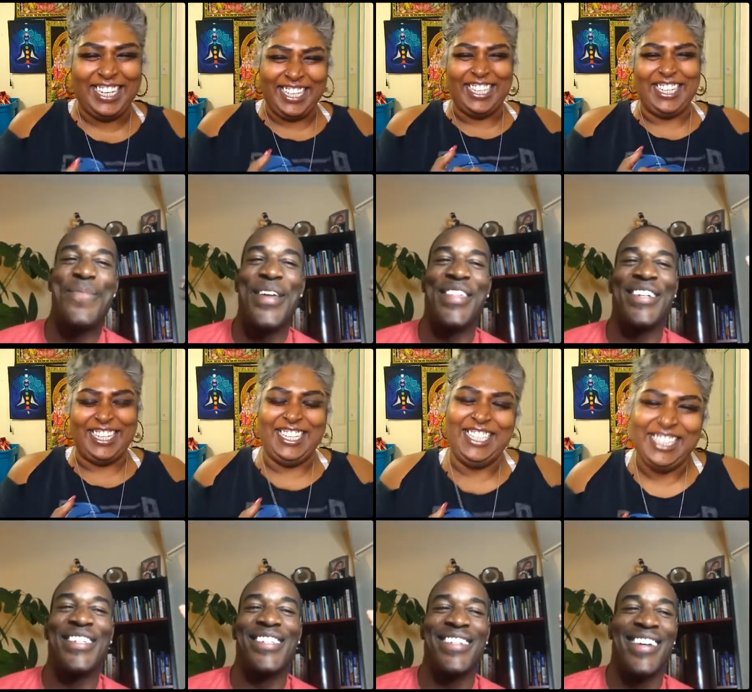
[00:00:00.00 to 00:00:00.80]
Speaker 1: but
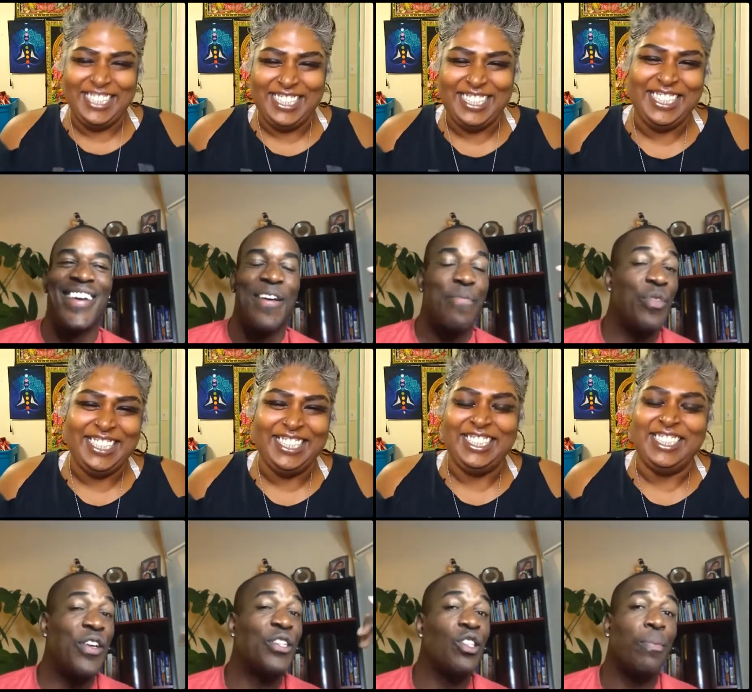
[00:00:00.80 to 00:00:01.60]
there's
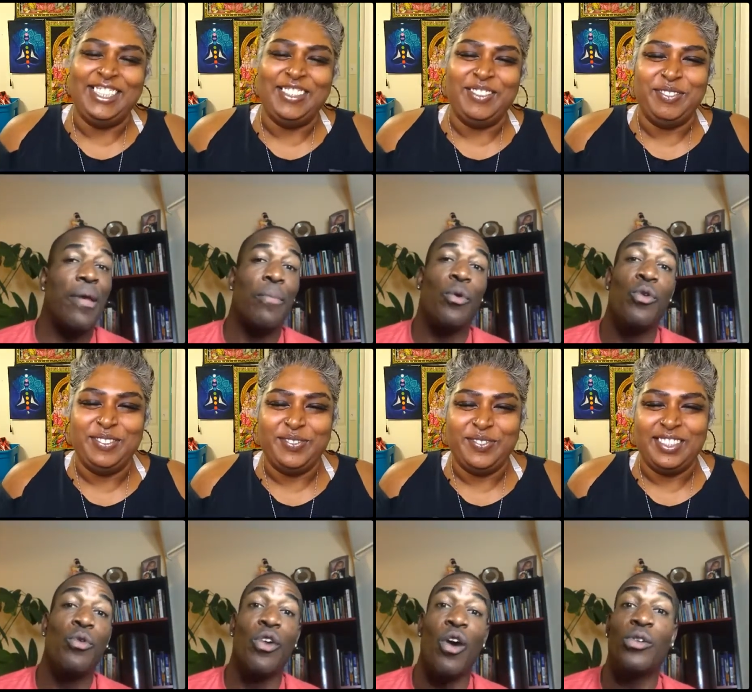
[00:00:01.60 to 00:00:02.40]
these are the people who
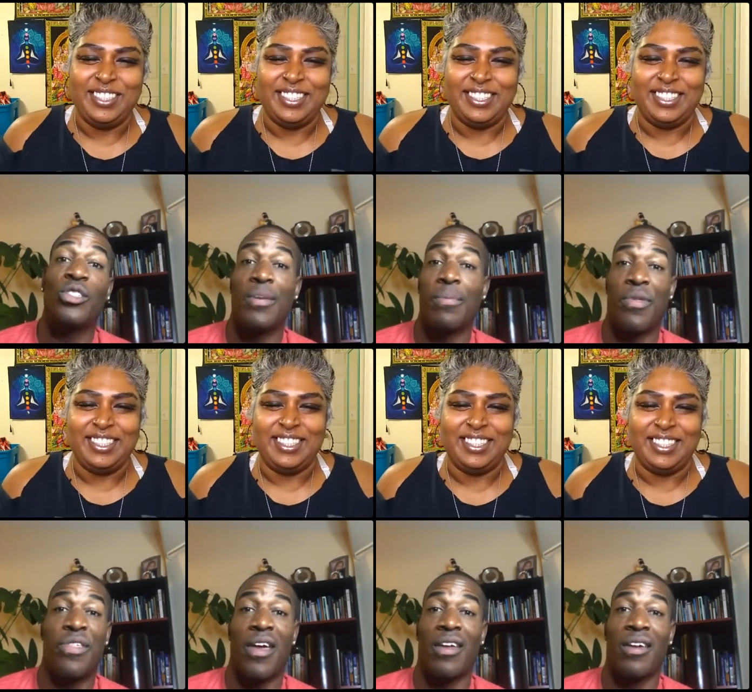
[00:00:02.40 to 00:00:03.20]
go
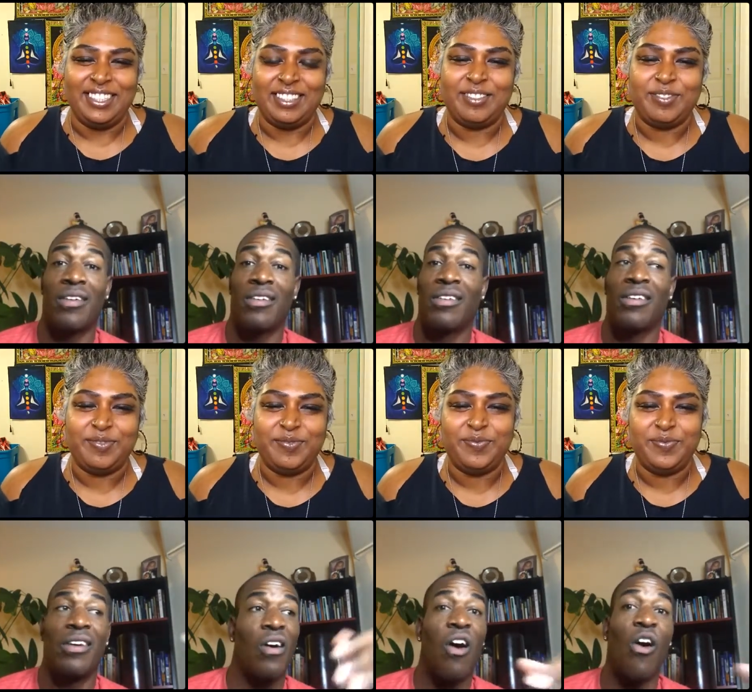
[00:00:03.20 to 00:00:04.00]
sympathetic
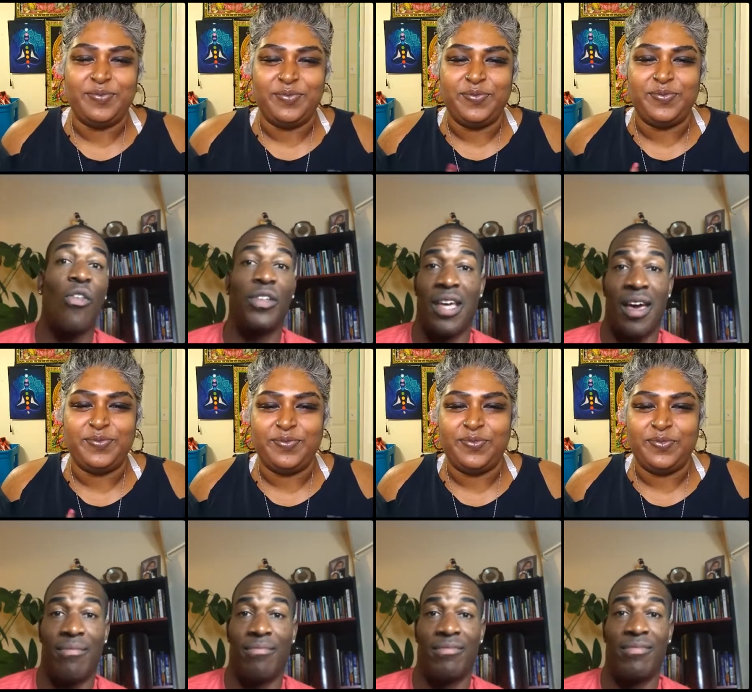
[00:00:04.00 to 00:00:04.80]
all the
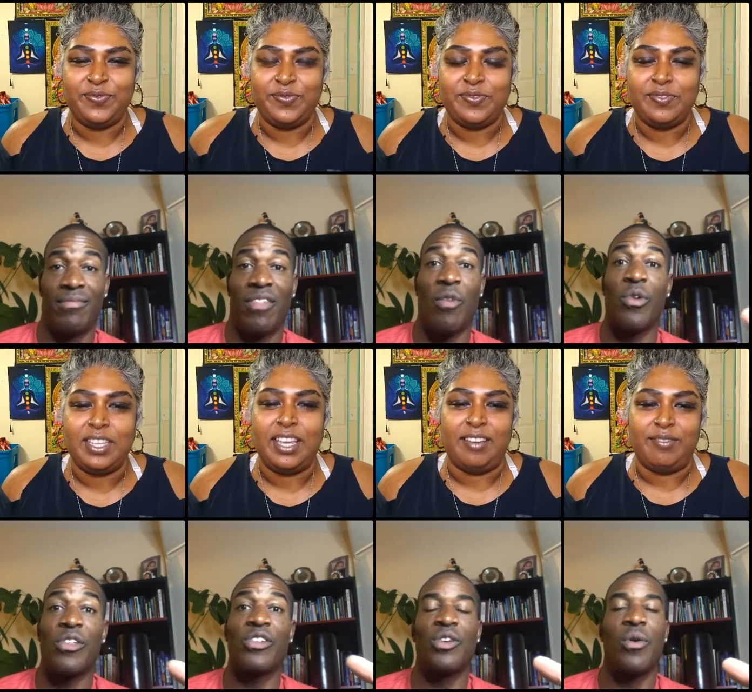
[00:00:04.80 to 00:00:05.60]
time. They really
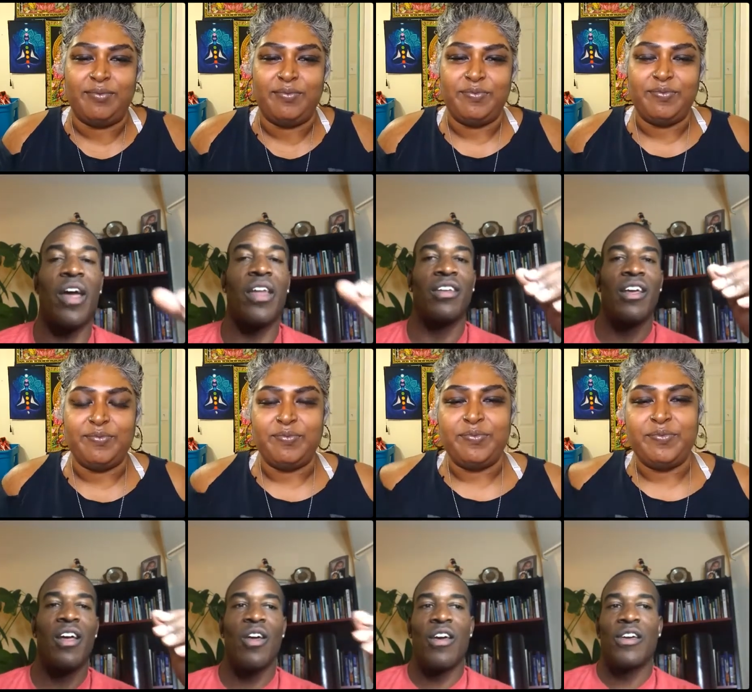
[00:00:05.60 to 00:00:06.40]
yeah. do. And
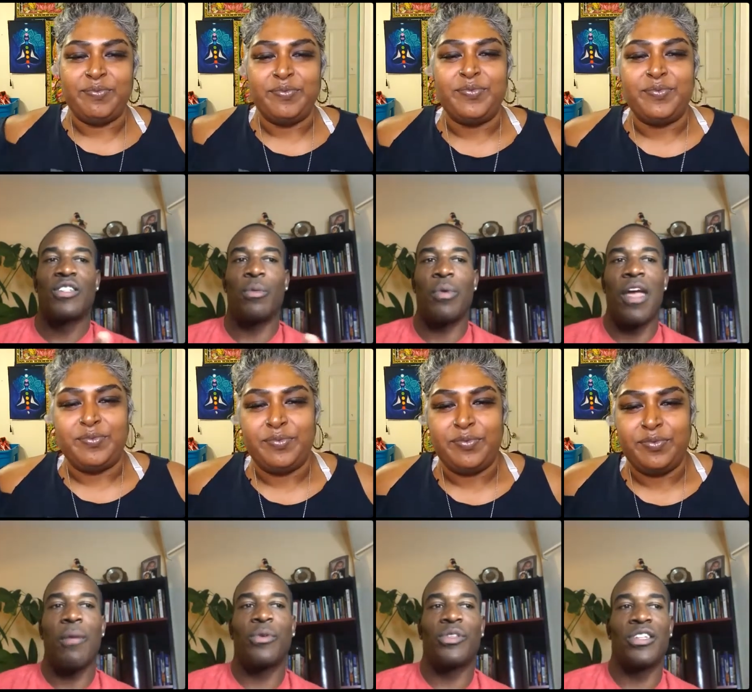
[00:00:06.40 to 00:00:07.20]
to be
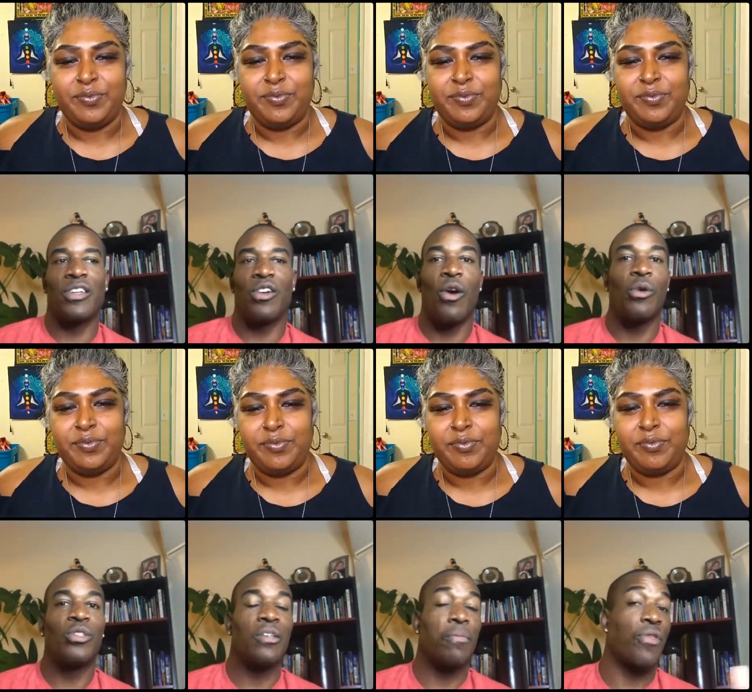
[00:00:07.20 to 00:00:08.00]
able to go
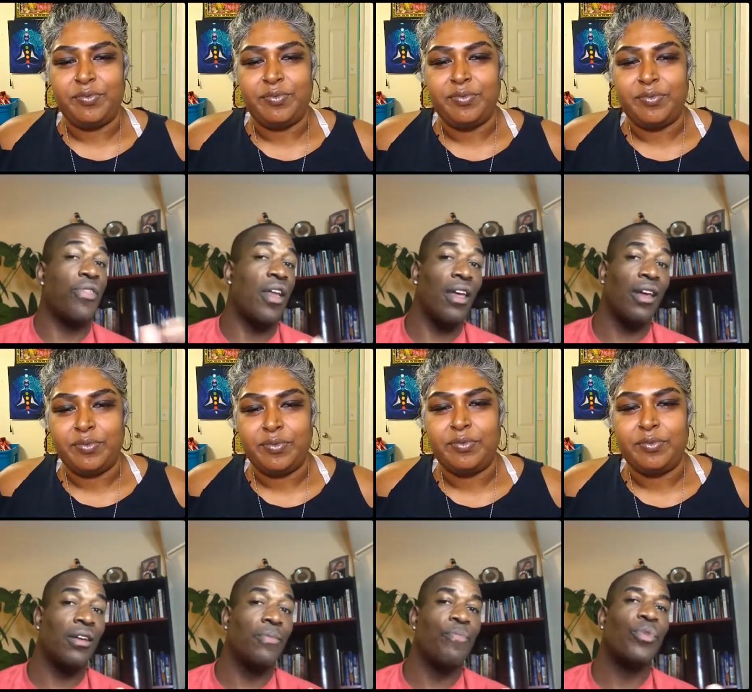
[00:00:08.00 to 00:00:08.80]
sympathetic,
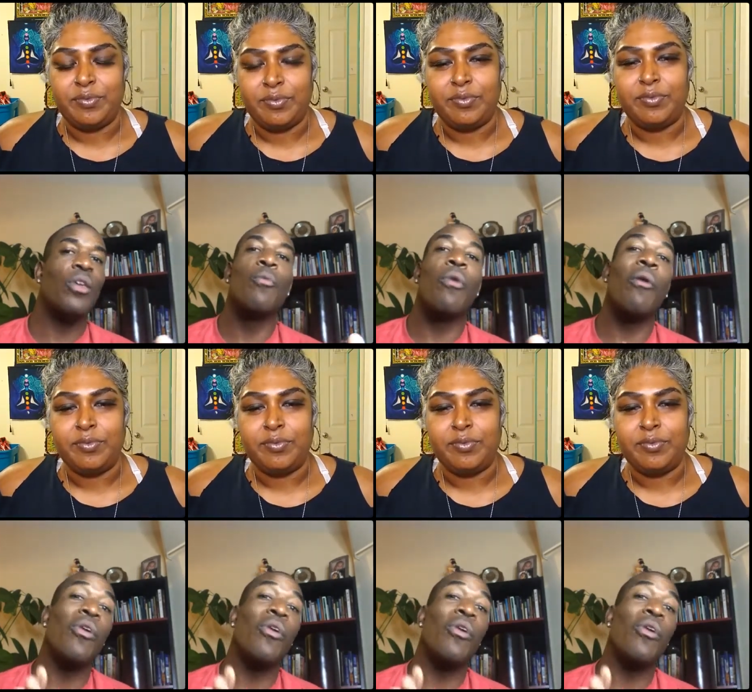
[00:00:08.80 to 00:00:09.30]
but